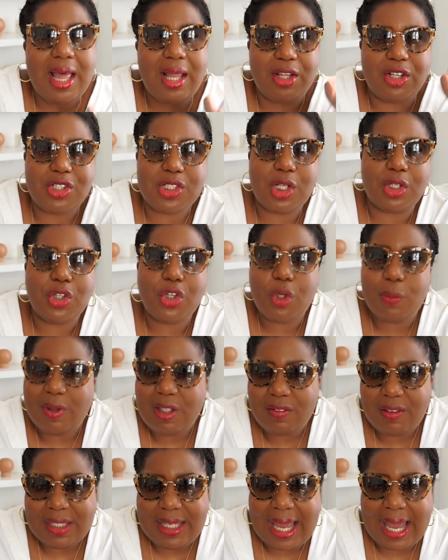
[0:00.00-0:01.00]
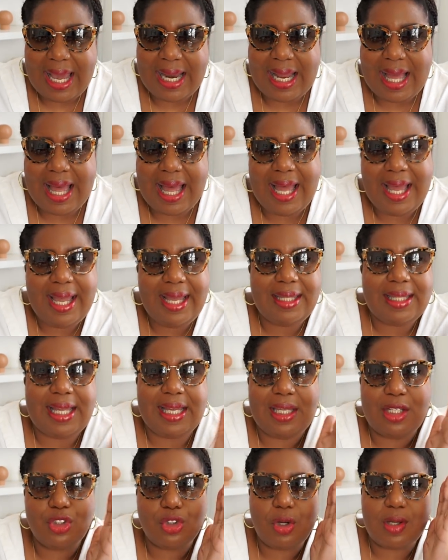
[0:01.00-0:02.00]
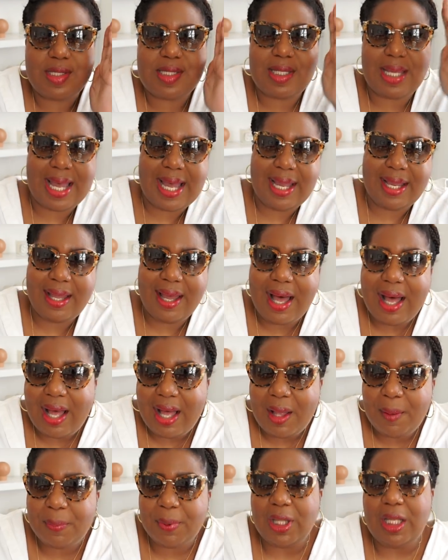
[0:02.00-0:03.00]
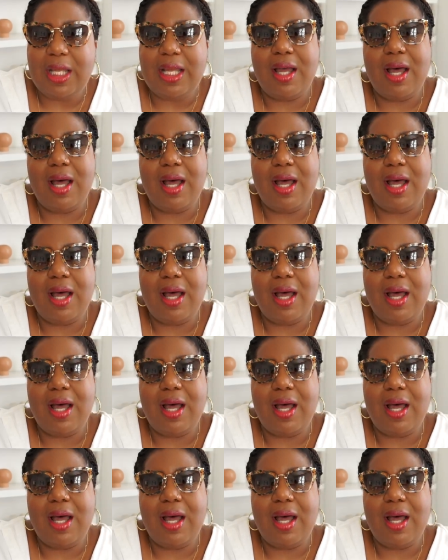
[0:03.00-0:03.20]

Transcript: There's a little bit of a cat eye, like it draws the eye up.